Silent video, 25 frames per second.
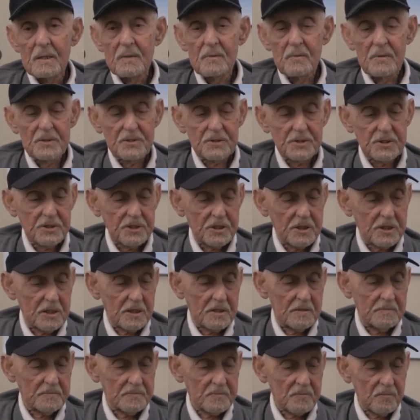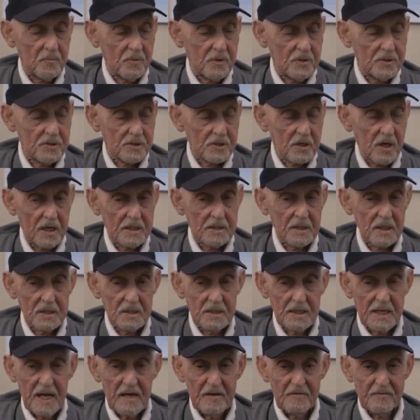which uh, was on the
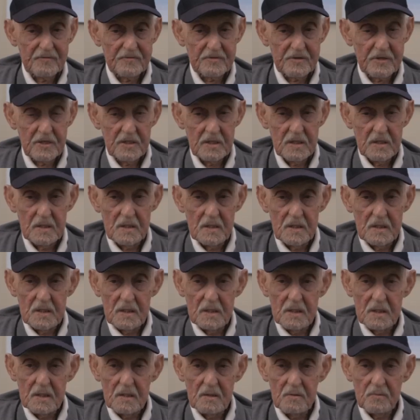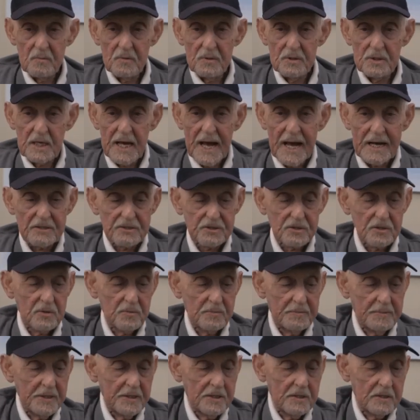left, uh, would
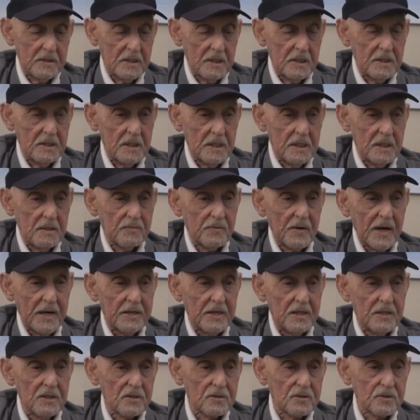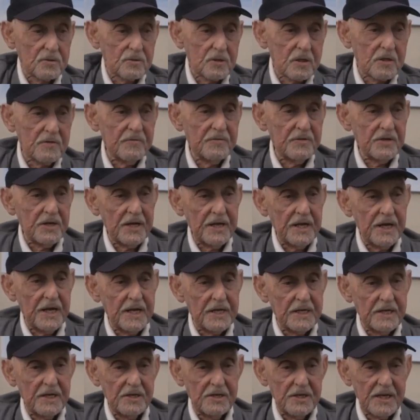actually be right in the crook of your
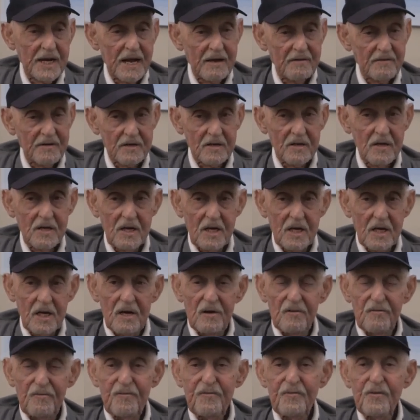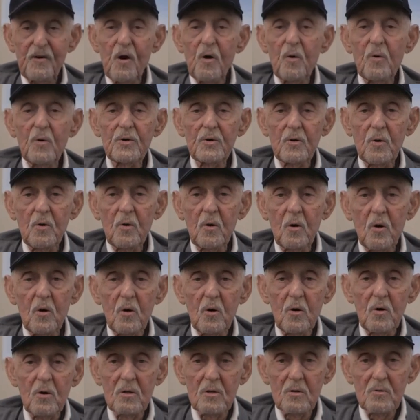hand, and you have it forward
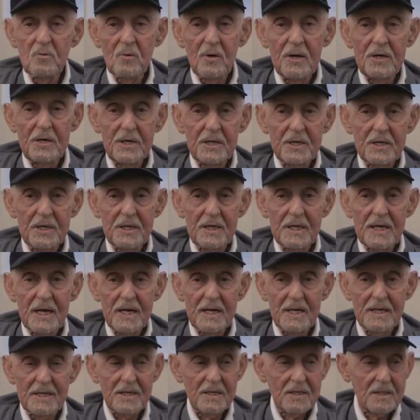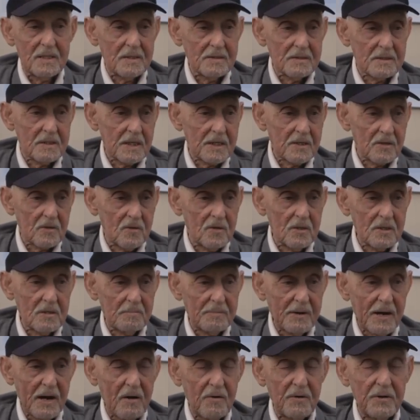all the way you can get it. You know to get all
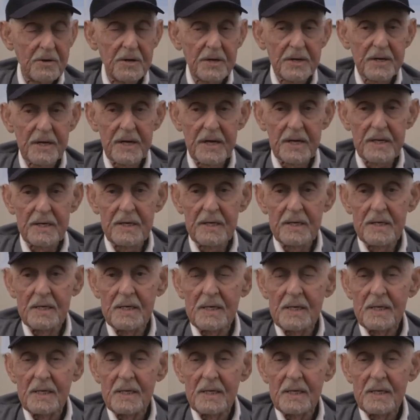the power you can